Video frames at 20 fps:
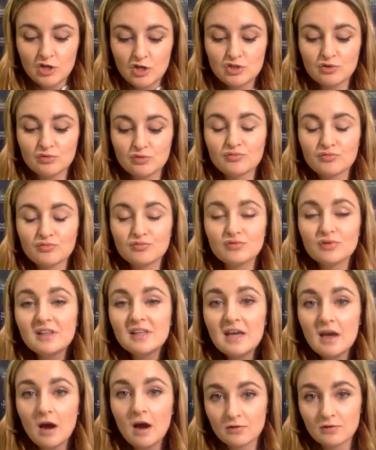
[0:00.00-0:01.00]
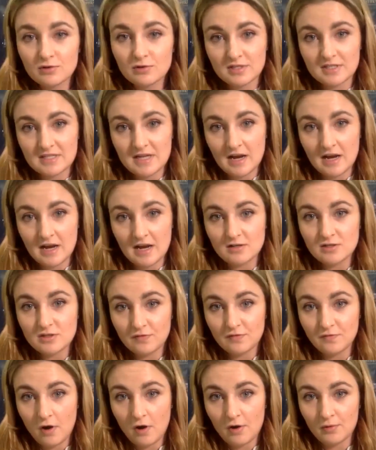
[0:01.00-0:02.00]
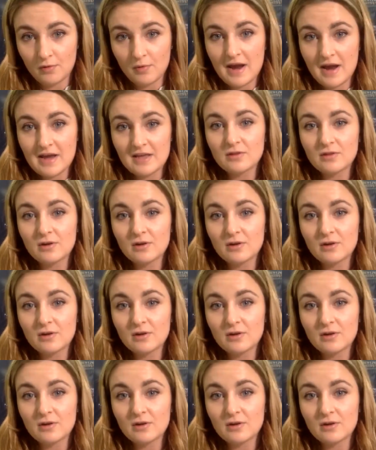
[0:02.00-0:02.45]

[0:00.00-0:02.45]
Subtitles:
to really understand the far right,